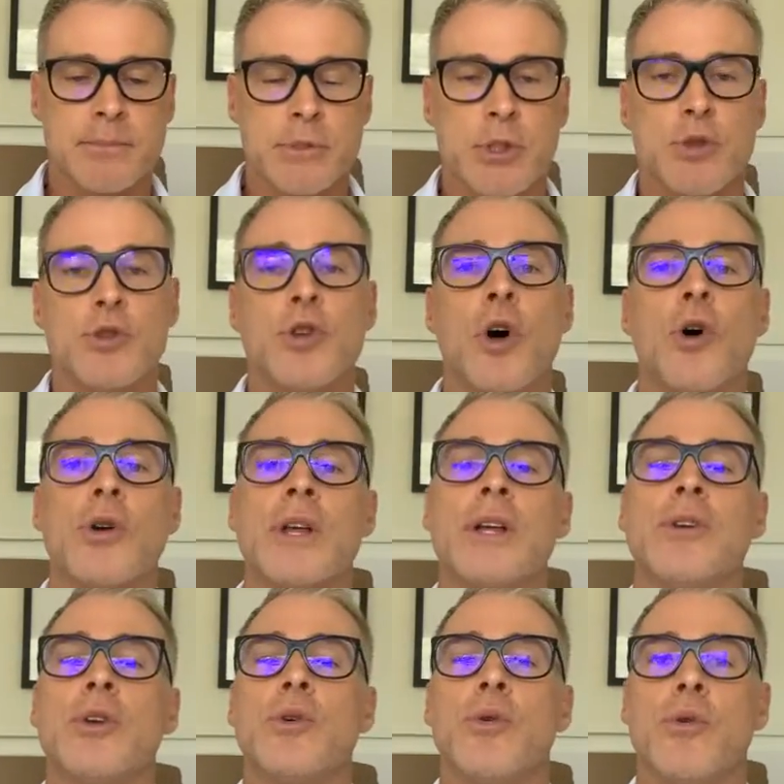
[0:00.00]
you're not
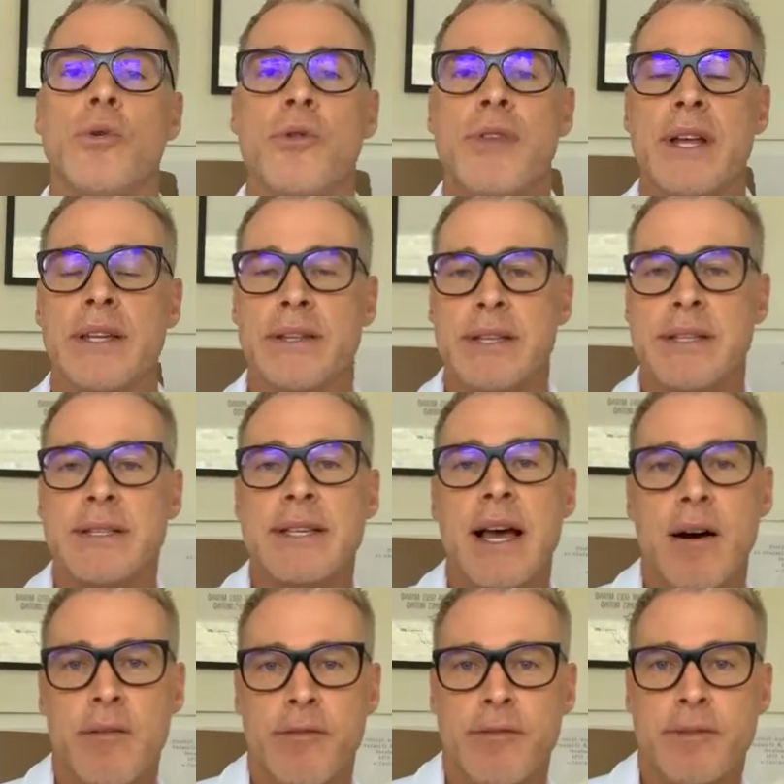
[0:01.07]
in your authentic
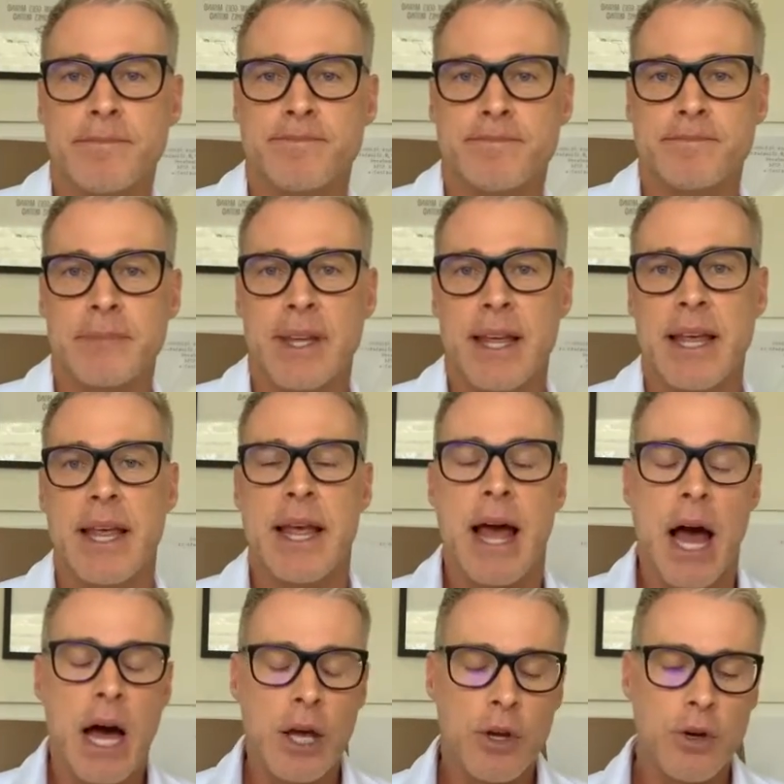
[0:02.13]
self.
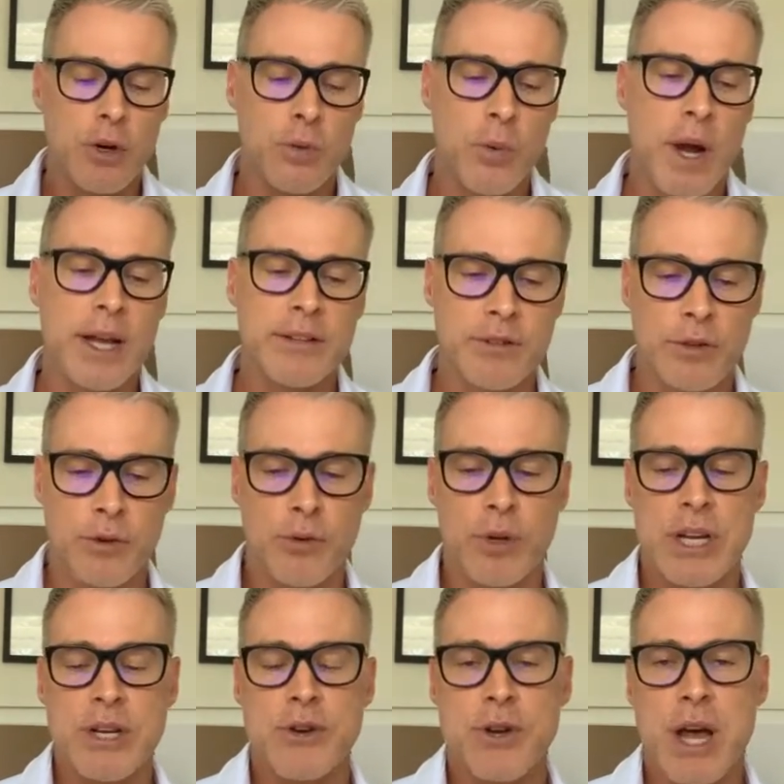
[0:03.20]
A good way
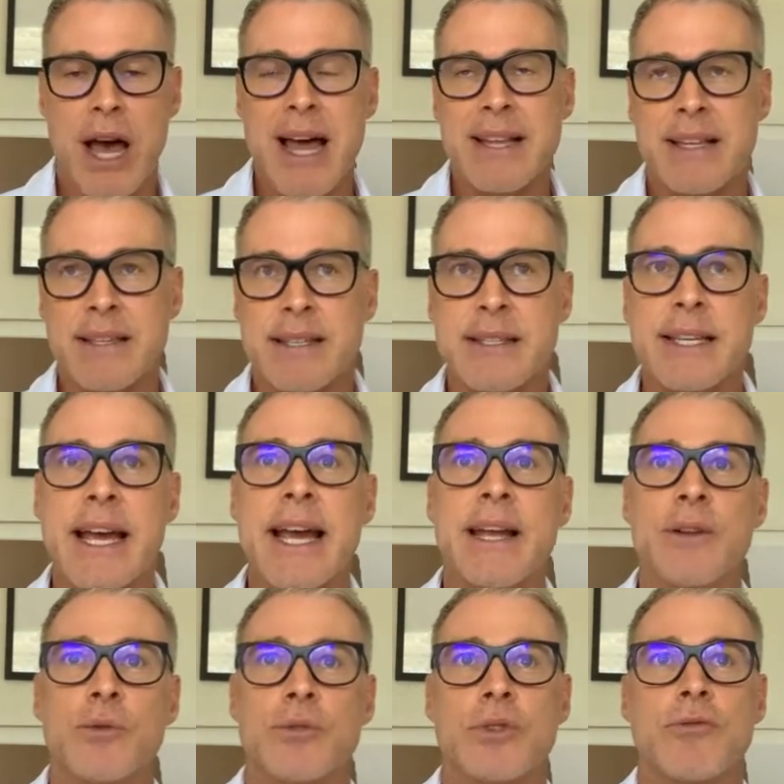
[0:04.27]
to
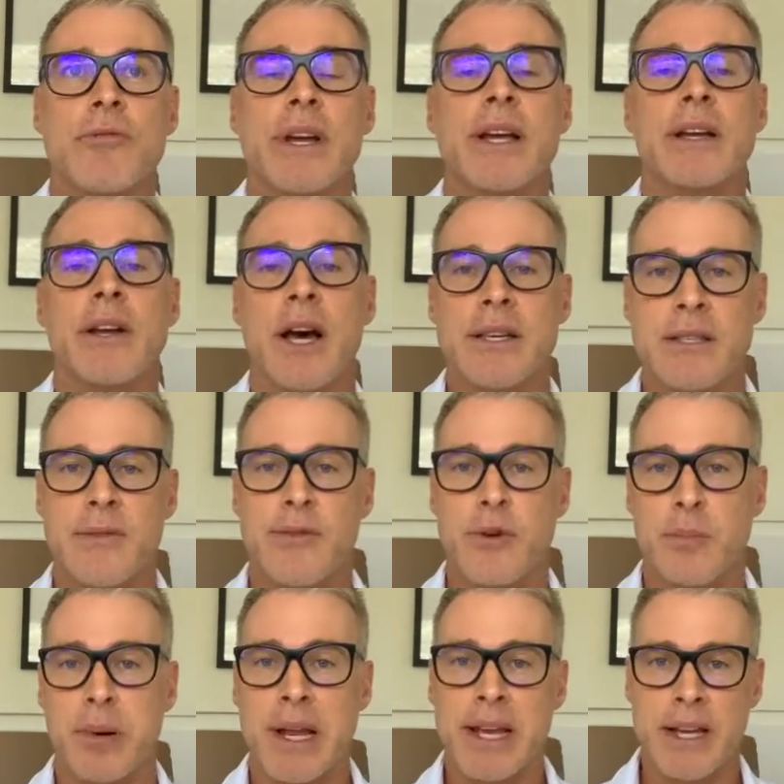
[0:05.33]
understand or to recognize if
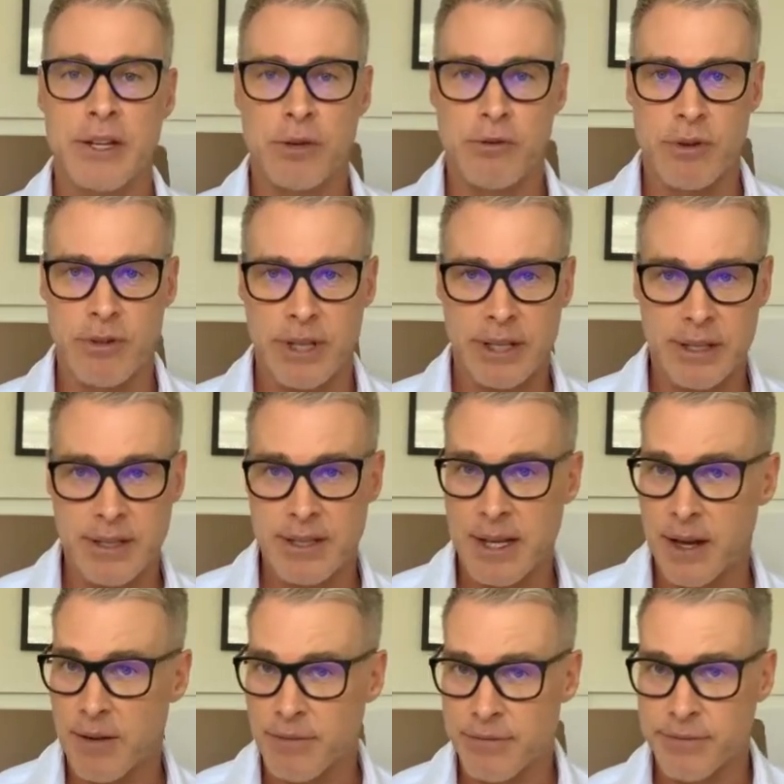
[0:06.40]
you're playing in your authentic
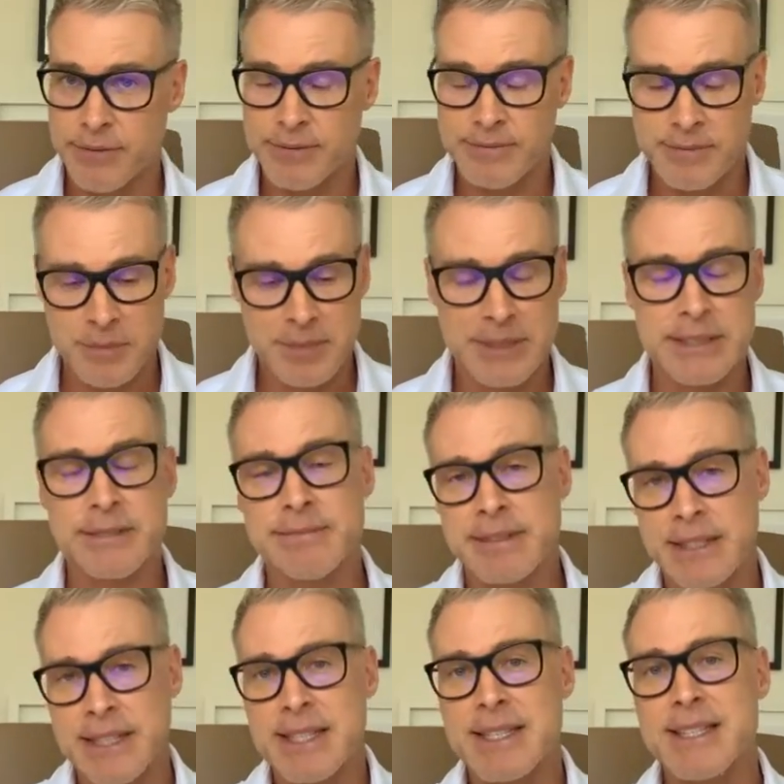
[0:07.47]
self,
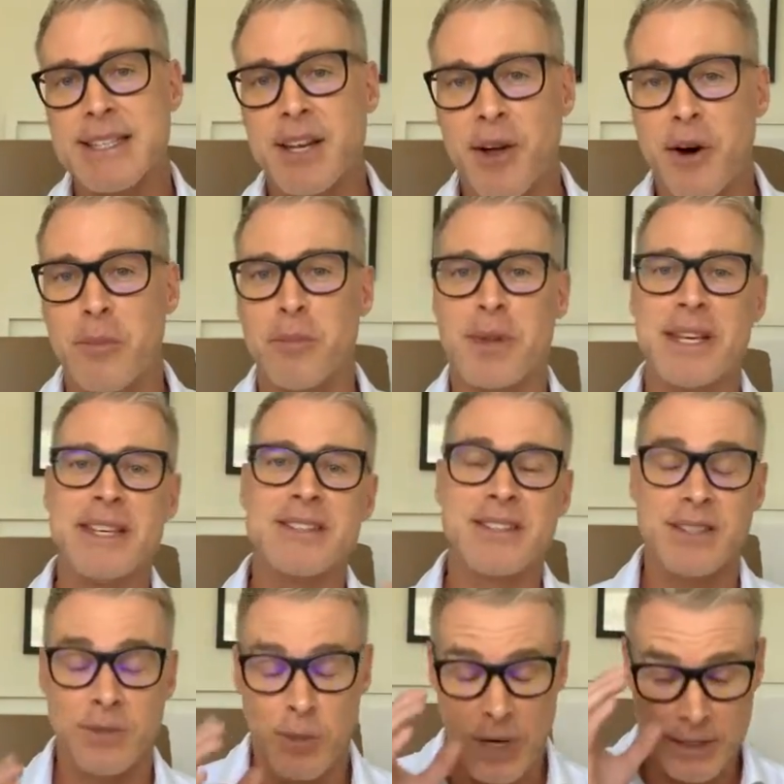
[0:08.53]
there's a lot, but here's
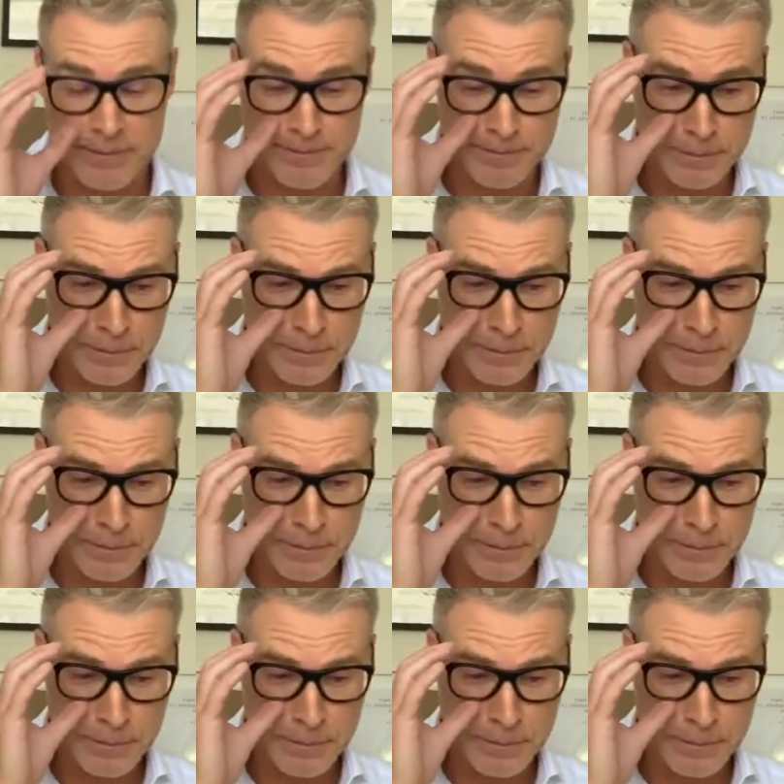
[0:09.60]
just one